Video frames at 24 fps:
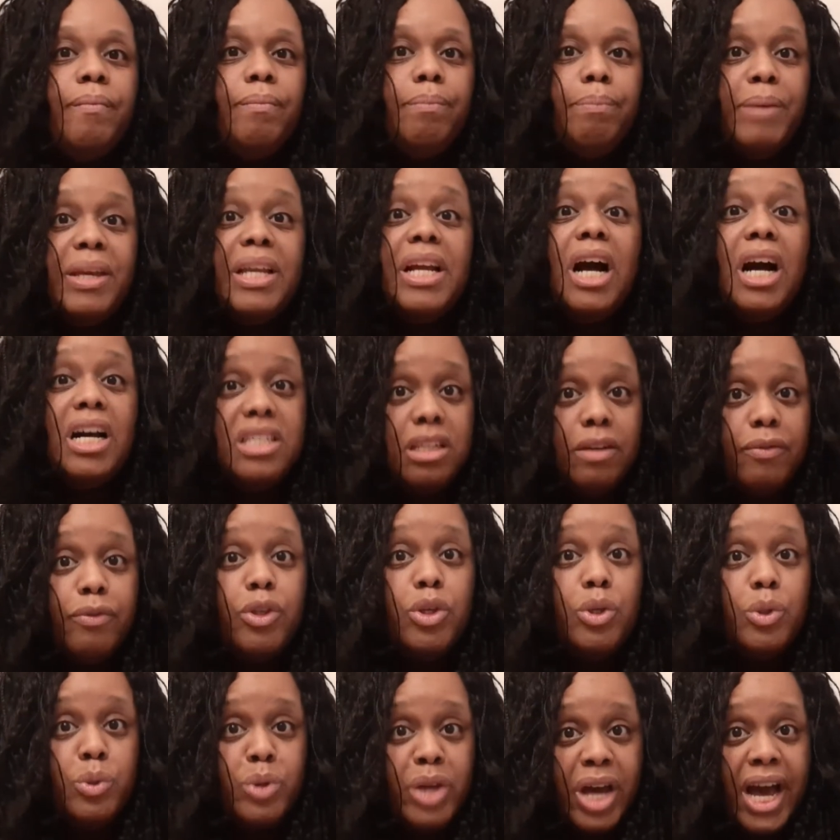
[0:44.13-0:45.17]
because of
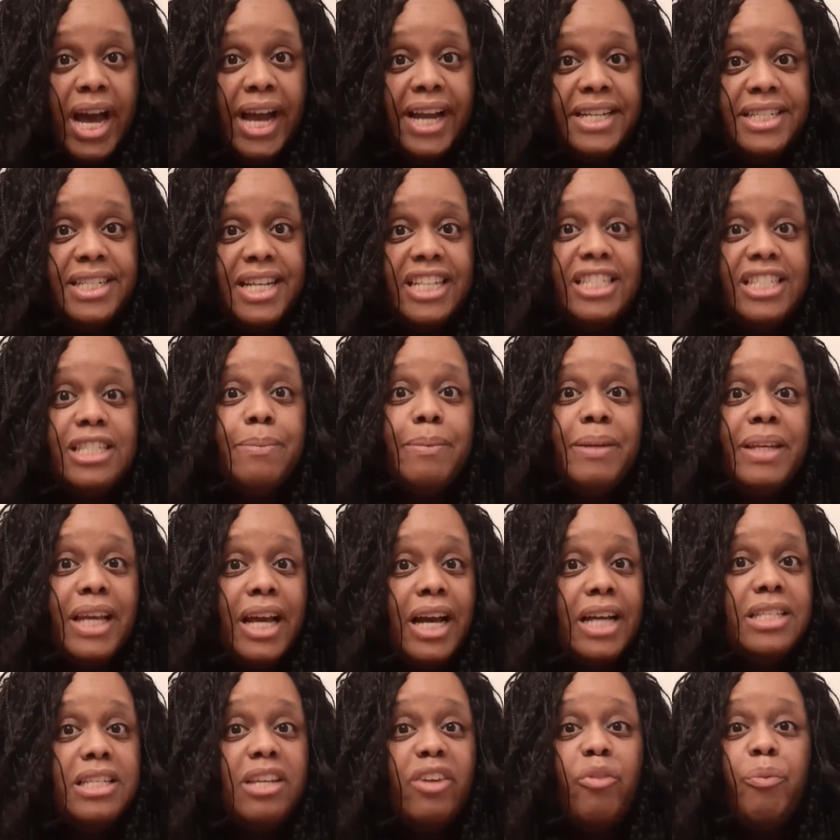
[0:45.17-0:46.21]
you guys. That's
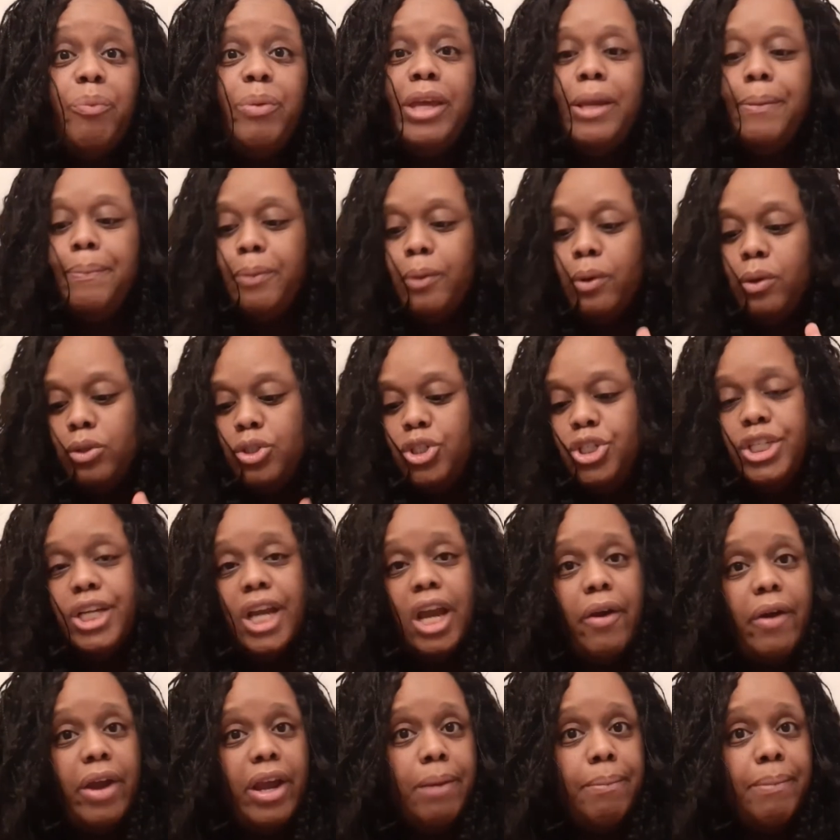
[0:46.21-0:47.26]
because of people
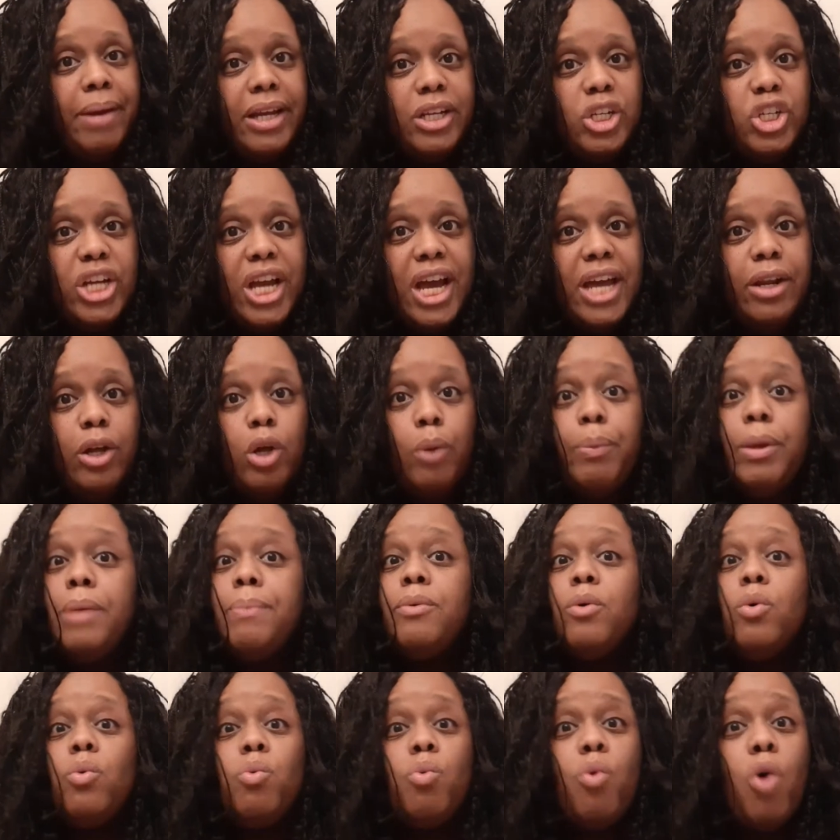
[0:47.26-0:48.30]
sharing my channel,
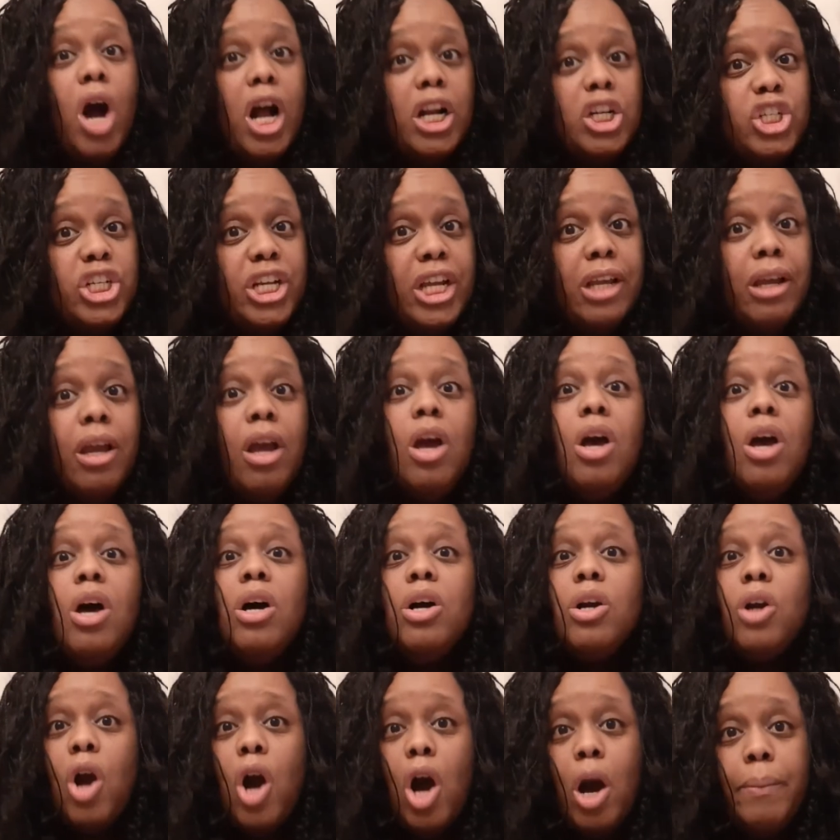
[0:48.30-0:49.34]
people watching,
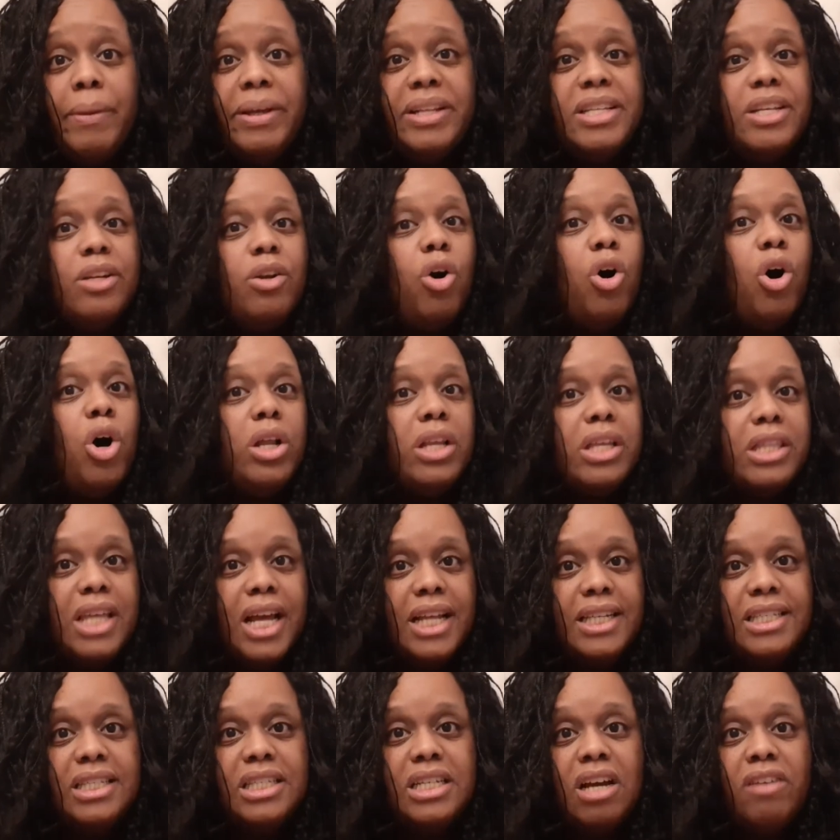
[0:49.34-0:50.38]
commenting. All of that
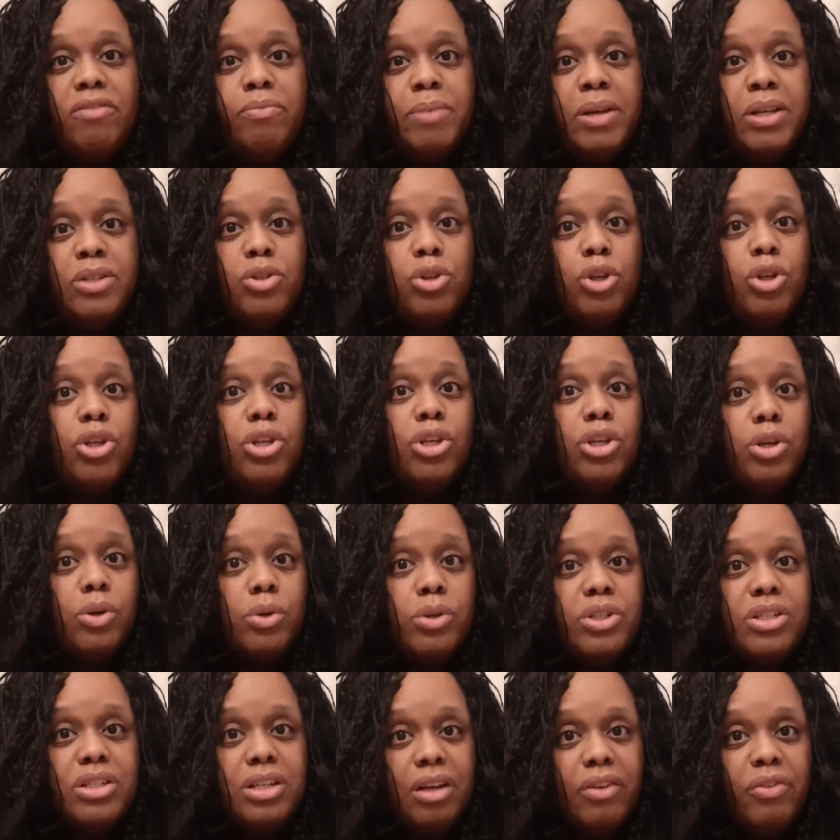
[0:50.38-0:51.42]
stuff makes a
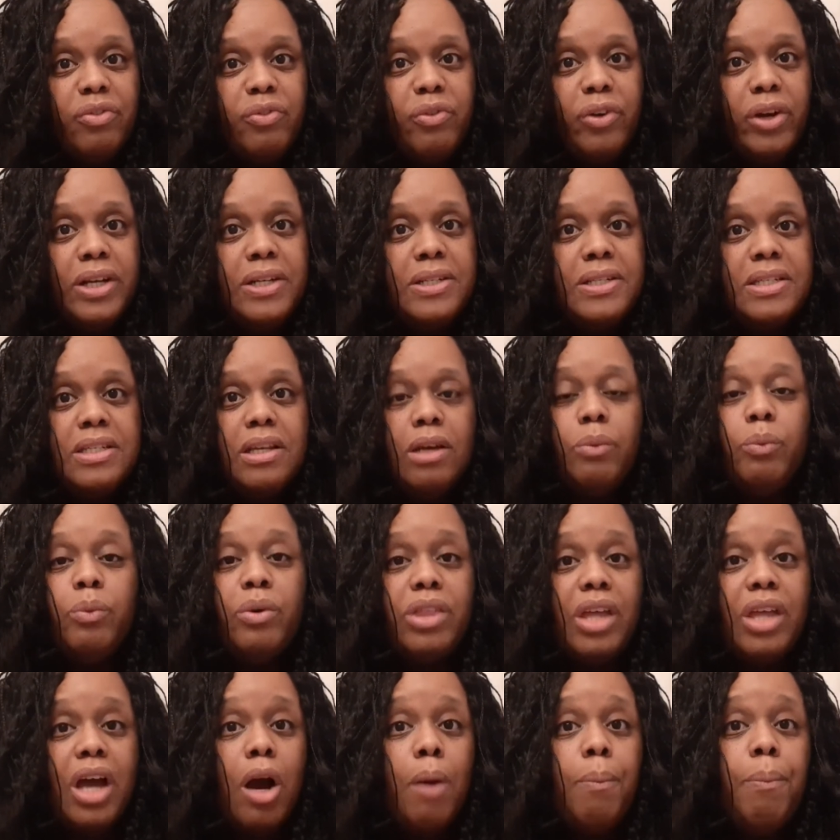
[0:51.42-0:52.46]
huge difference
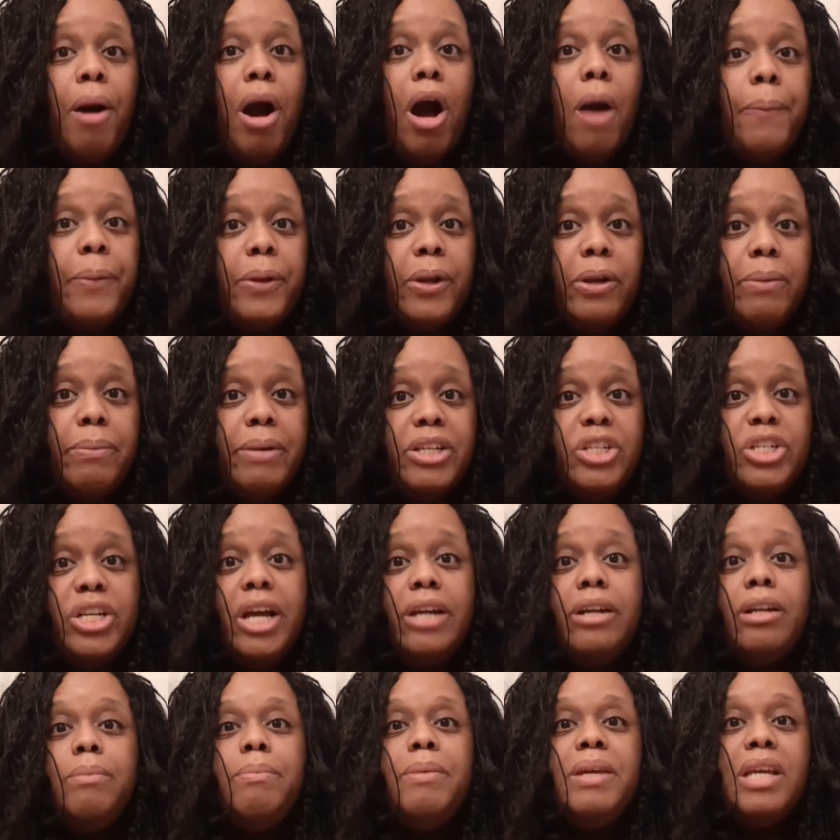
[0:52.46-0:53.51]
with how popular my
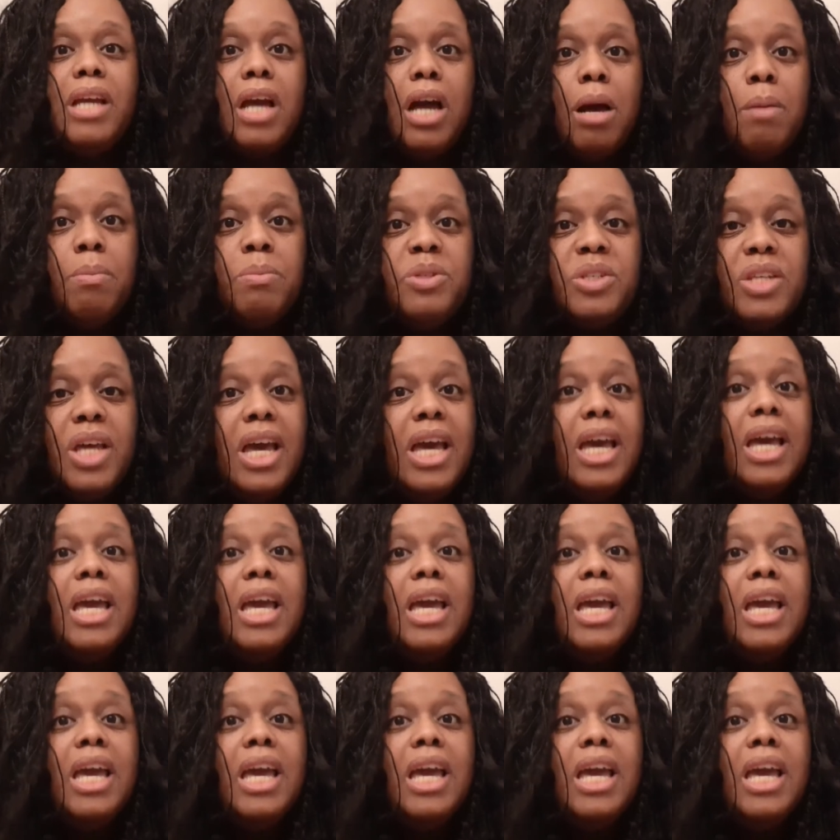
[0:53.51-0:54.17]
channel becomes.